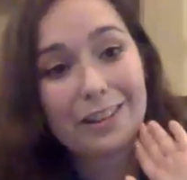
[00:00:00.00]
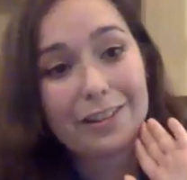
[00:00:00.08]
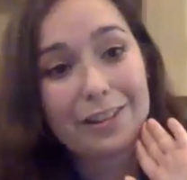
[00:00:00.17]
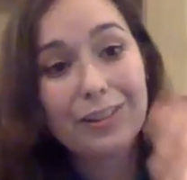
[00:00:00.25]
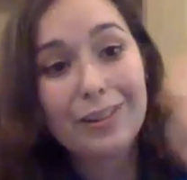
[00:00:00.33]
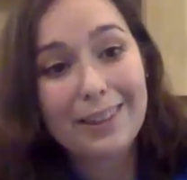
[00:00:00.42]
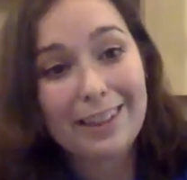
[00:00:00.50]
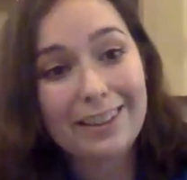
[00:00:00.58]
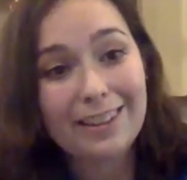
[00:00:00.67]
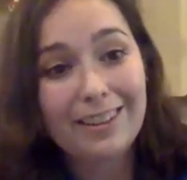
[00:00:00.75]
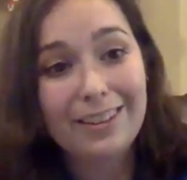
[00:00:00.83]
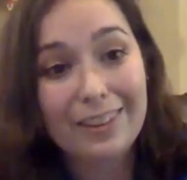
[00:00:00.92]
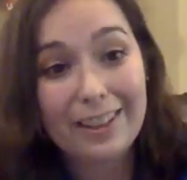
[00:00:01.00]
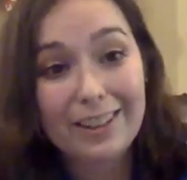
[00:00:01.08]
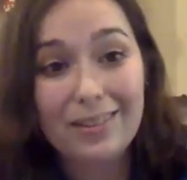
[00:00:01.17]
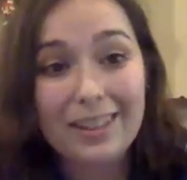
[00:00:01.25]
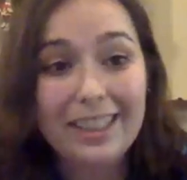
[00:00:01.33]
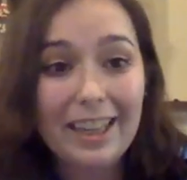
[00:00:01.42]
do the one that you think is
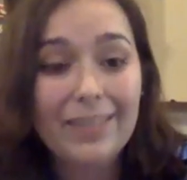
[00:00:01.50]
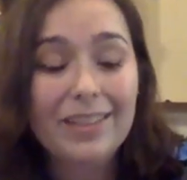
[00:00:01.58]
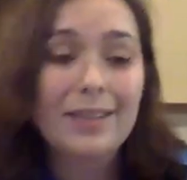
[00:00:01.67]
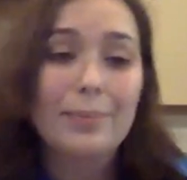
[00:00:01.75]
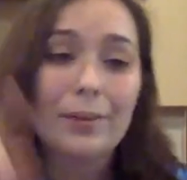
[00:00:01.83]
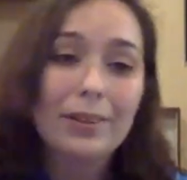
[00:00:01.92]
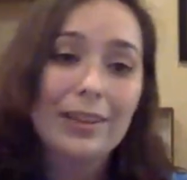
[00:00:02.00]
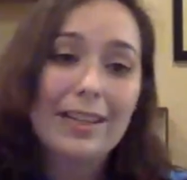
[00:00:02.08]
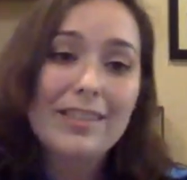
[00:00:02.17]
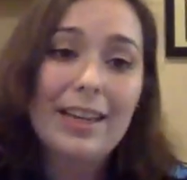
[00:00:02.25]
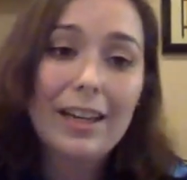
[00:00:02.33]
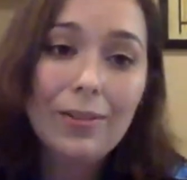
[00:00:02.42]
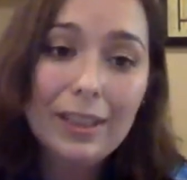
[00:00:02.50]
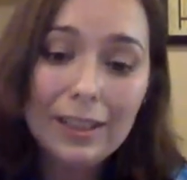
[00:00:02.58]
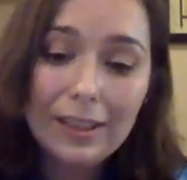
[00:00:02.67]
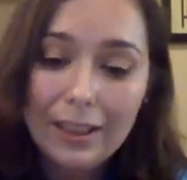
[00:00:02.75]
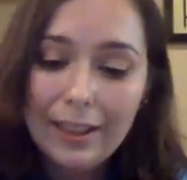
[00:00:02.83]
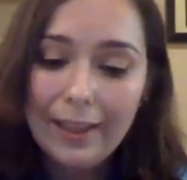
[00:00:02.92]
funny, obviously, but with that second one
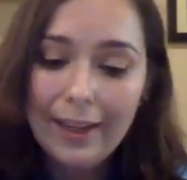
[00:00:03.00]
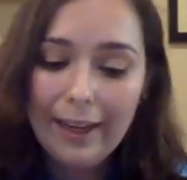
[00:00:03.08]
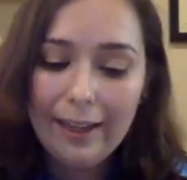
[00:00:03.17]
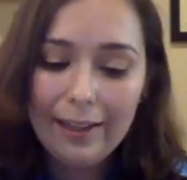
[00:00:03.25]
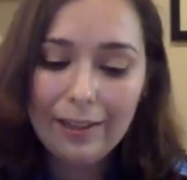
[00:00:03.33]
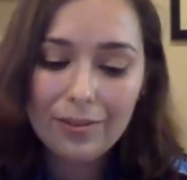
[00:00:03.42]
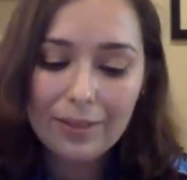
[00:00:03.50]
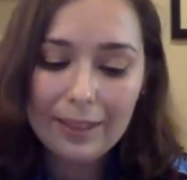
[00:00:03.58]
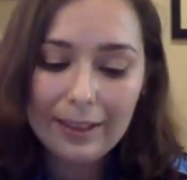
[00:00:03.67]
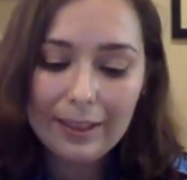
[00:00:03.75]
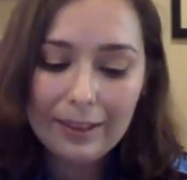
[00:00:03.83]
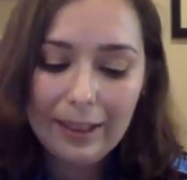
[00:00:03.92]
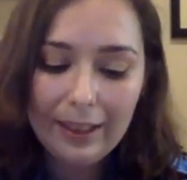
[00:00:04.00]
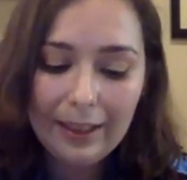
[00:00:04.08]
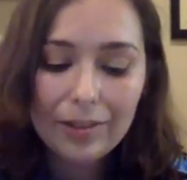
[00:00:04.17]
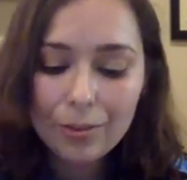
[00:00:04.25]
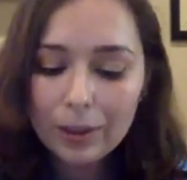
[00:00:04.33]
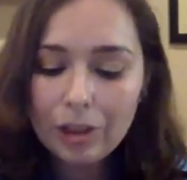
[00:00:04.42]
is really,
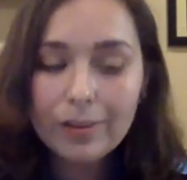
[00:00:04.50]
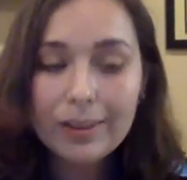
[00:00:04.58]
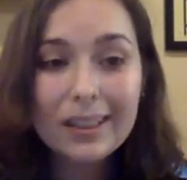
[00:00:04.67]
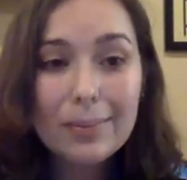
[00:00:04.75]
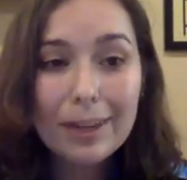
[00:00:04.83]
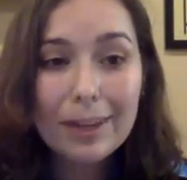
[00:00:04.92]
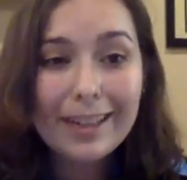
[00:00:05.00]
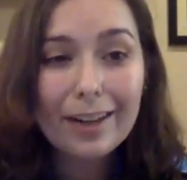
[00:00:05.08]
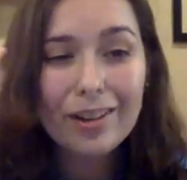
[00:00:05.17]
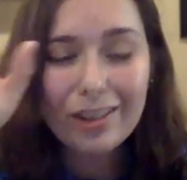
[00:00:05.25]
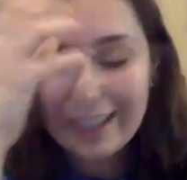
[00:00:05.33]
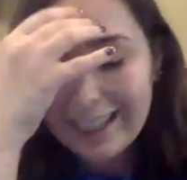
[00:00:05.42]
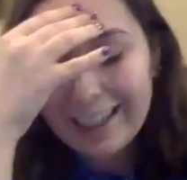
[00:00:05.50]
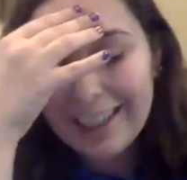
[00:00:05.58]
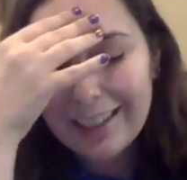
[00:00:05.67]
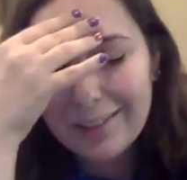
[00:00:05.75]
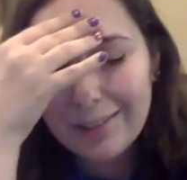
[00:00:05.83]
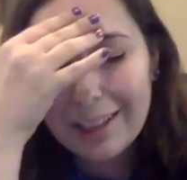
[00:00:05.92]
that's when you really break down, okay,
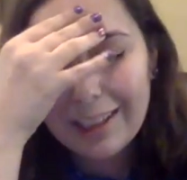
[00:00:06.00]
God,